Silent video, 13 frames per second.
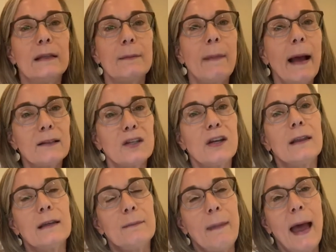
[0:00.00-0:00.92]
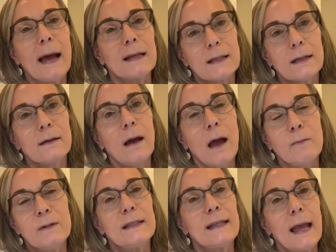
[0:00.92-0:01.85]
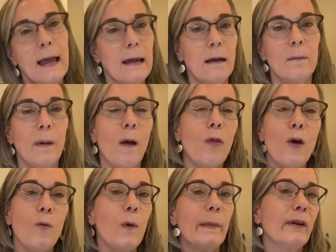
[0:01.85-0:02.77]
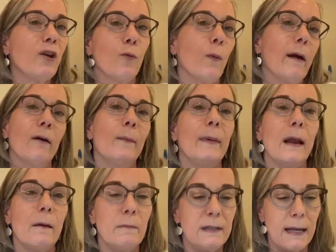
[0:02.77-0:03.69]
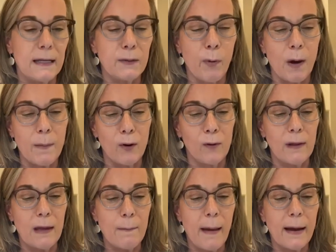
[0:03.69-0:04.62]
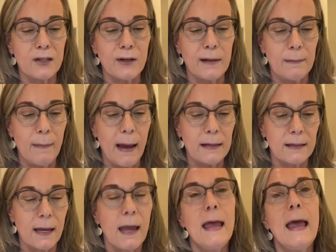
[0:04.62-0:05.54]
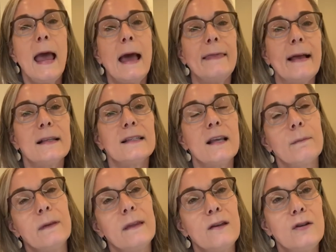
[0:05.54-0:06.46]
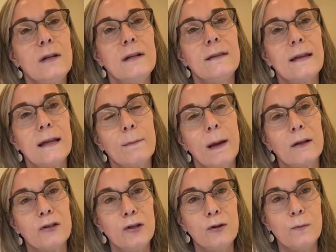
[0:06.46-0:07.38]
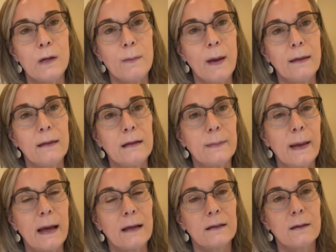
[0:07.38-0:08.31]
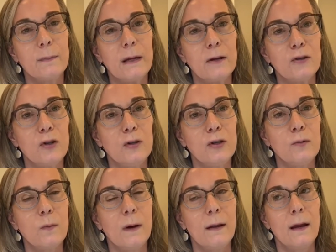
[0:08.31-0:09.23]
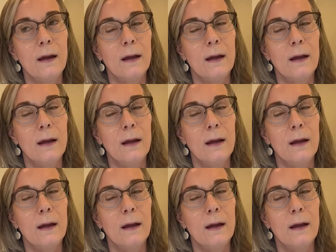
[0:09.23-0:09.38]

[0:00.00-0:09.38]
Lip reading: a masculine mask, I would say, although women could wear it, but I would say it's primarily a masculine mask. And that's something that you need to think about too when you make these masks, because you do want